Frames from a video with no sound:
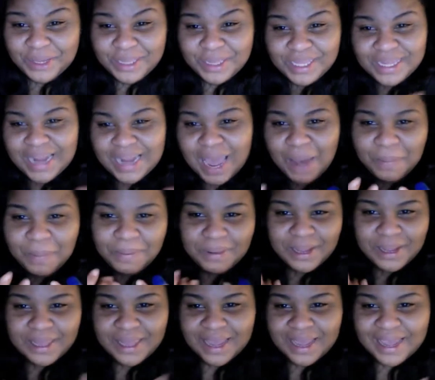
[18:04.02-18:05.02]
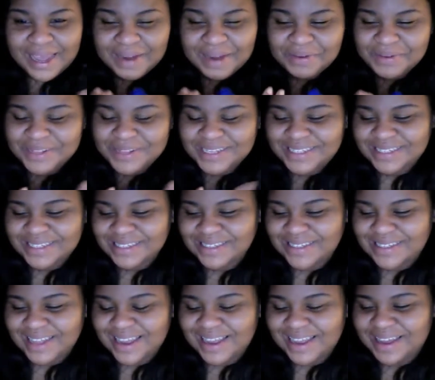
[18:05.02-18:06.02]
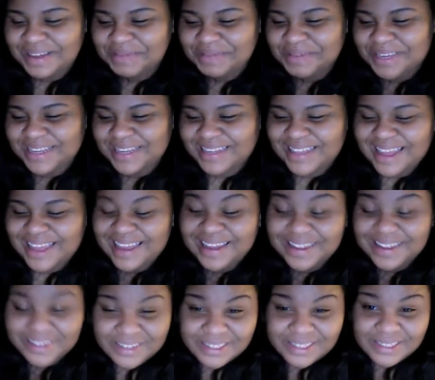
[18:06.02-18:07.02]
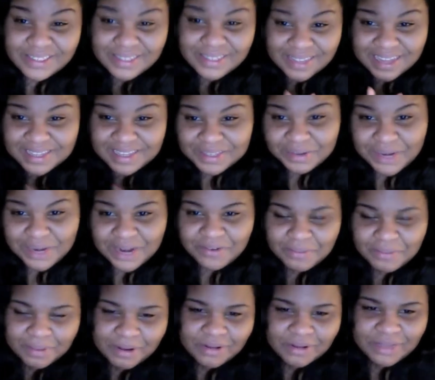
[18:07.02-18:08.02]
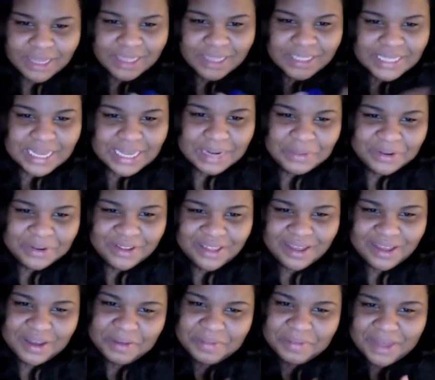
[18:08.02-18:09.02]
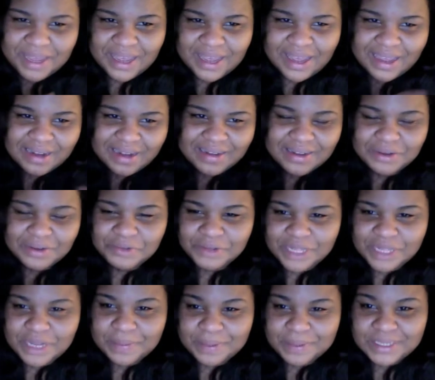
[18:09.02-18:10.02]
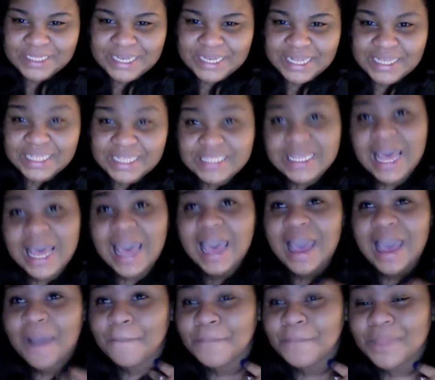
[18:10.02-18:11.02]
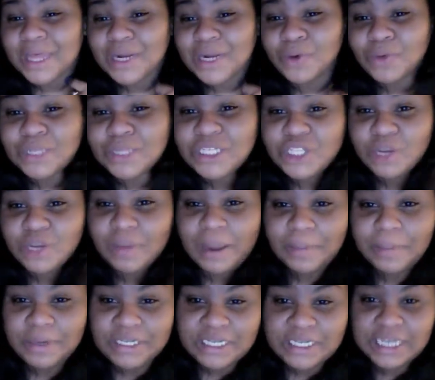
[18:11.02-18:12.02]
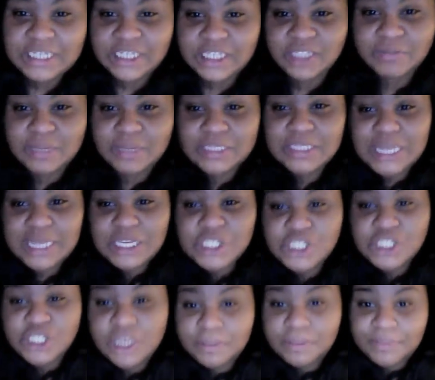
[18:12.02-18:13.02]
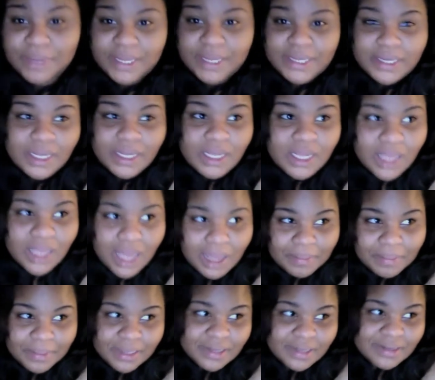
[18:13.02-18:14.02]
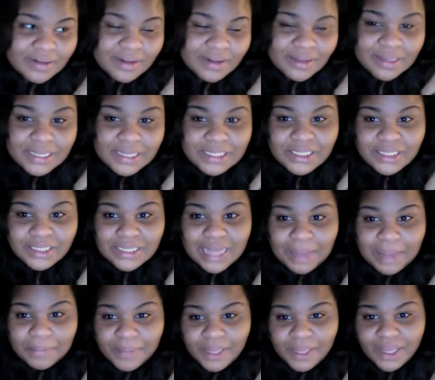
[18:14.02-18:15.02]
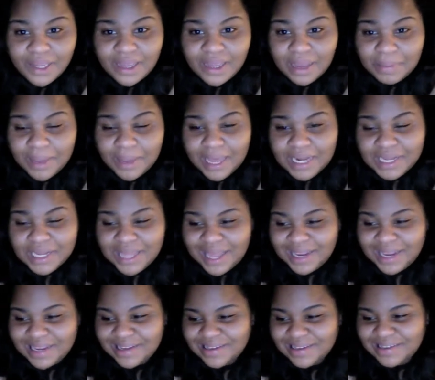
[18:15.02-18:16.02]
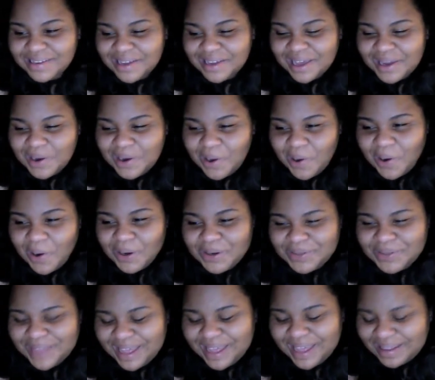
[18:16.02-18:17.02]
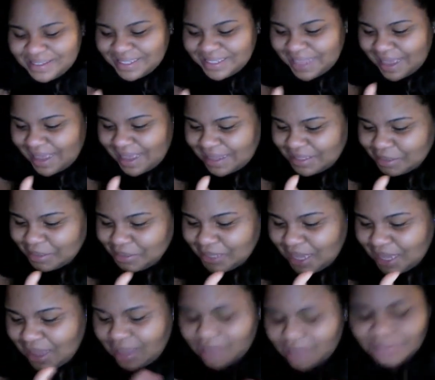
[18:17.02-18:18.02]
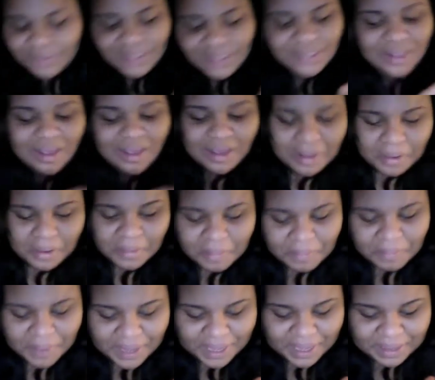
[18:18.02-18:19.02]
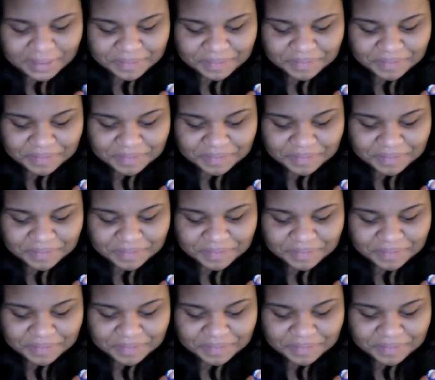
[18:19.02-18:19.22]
then I'll play like I really just like, oh man, like, oh, this is nice, whatever. But on the inside, I'm really like, oh my god, I really appreciate this. I don't really show my appreciation as much as I should, but I mean, it's just not me. I'm kind of hard on the outside sometimes, but